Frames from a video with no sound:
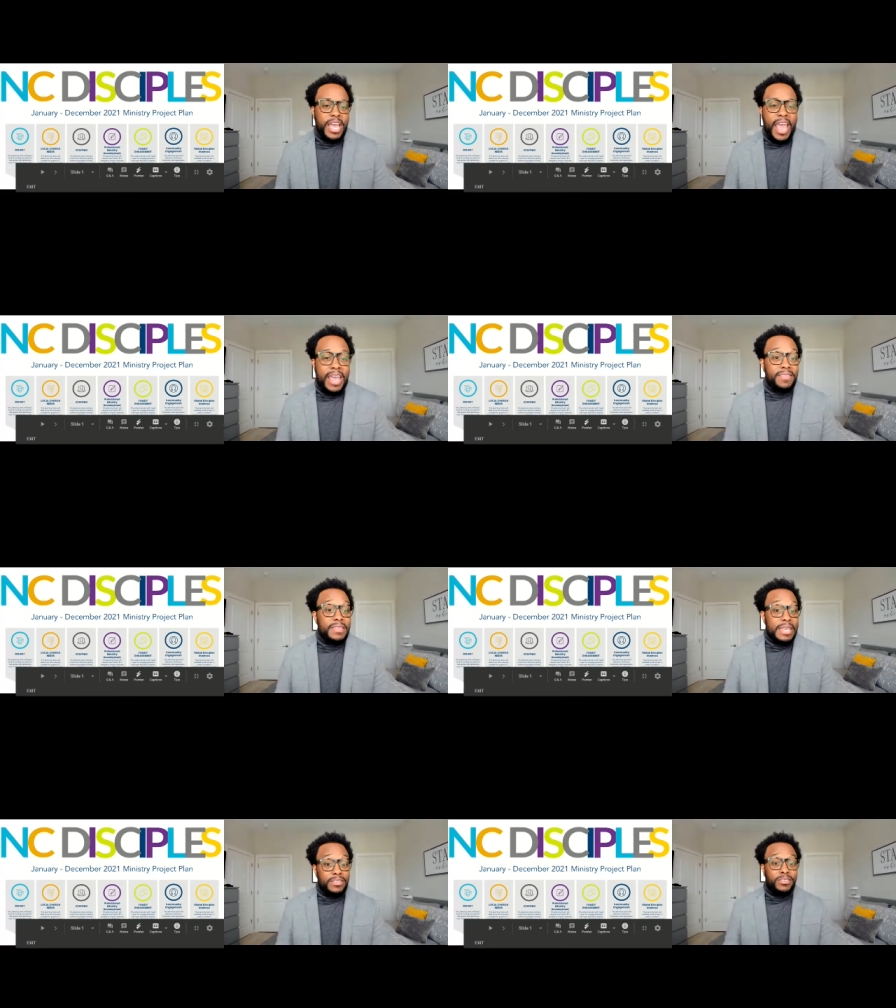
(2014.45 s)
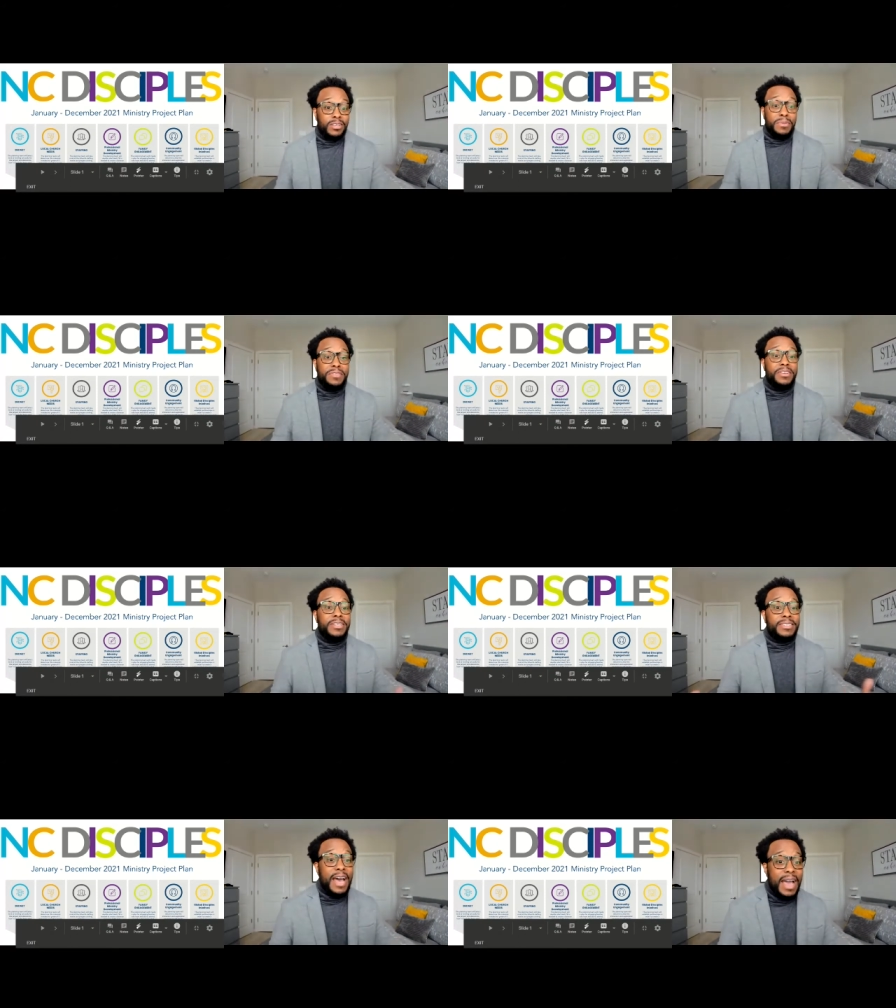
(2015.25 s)
And these are some of the
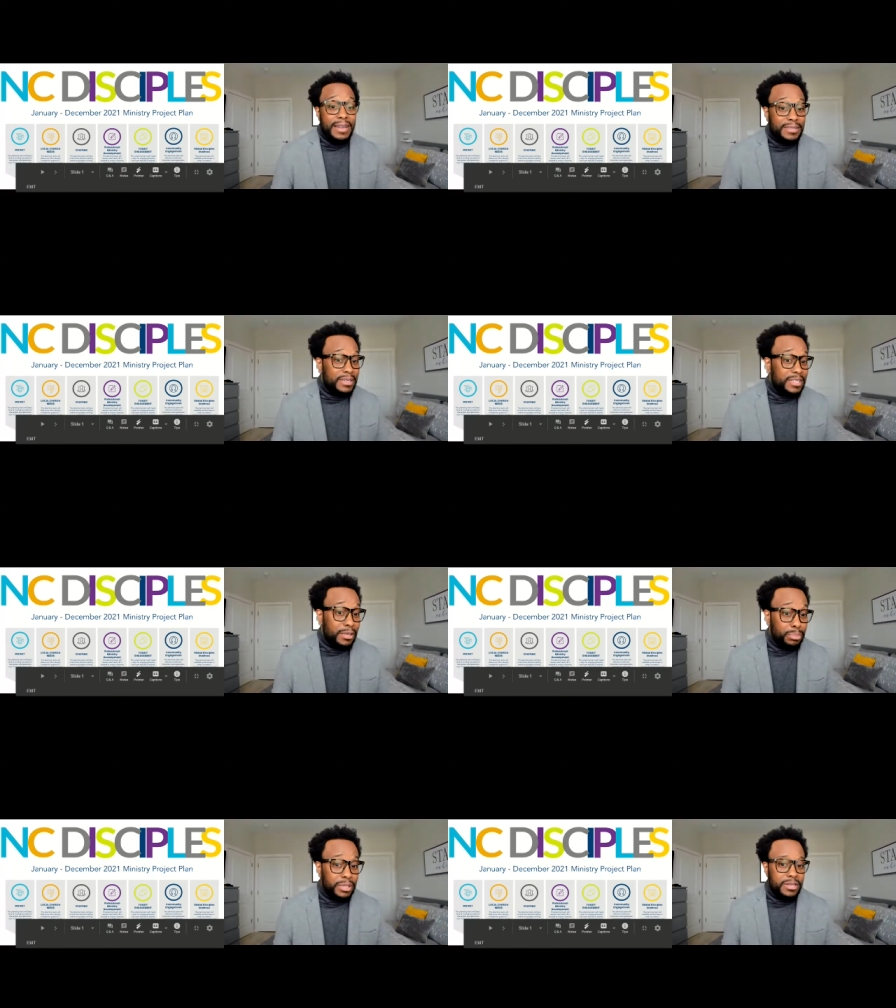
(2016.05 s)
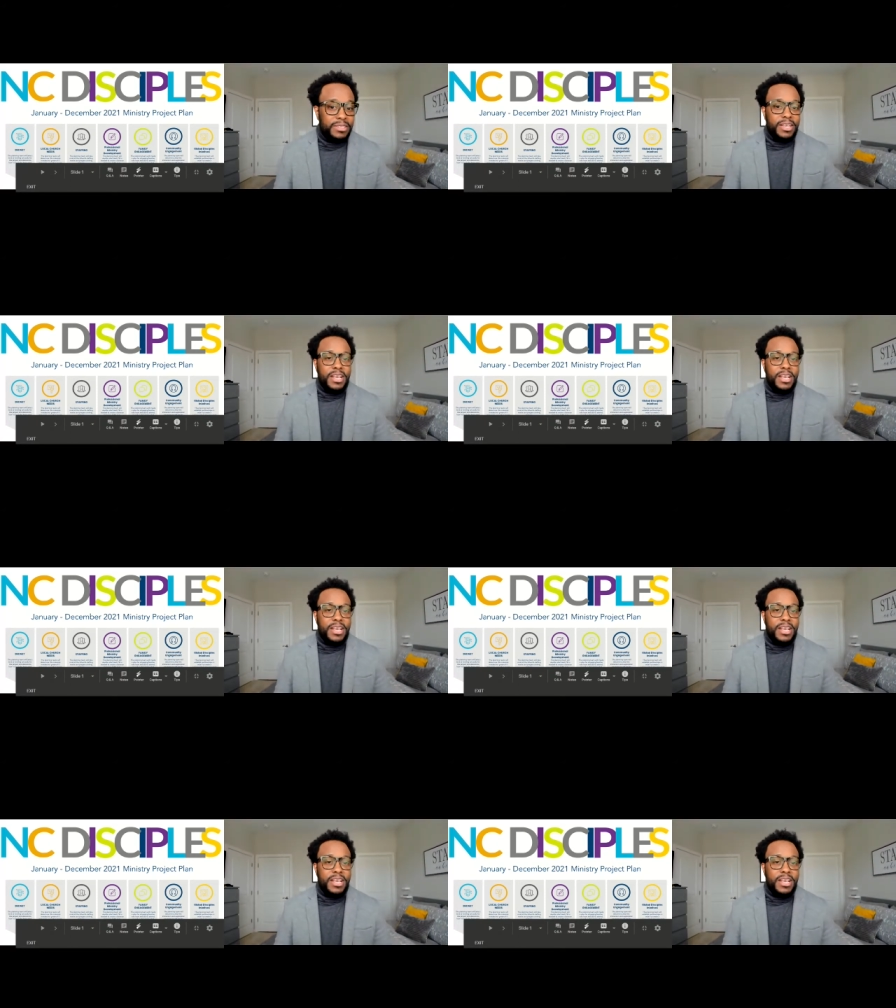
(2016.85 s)
designs and templates